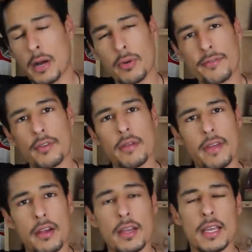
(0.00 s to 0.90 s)
I went for a
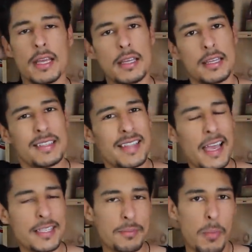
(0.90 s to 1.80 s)
very
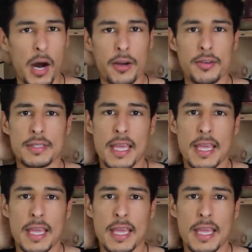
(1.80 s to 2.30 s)
nice modern